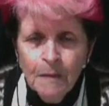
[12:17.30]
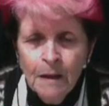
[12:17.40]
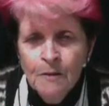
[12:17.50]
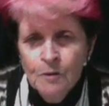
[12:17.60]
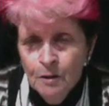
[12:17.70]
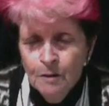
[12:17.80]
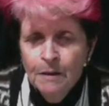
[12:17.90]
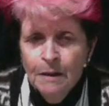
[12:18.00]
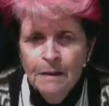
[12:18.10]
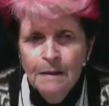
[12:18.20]
So
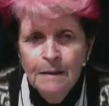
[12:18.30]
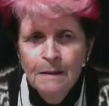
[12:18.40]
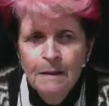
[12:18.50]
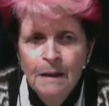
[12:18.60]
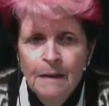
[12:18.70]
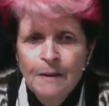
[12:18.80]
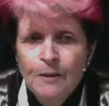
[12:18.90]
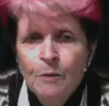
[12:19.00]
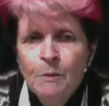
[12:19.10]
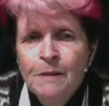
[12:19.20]
the
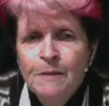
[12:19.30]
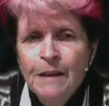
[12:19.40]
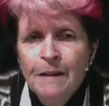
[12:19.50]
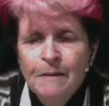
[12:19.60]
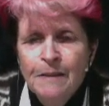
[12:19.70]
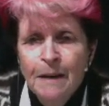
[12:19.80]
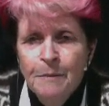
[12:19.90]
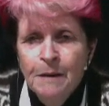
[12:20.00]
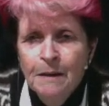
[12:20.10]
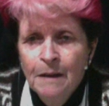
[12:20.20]
dominance here is
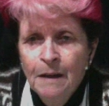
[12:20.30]
happening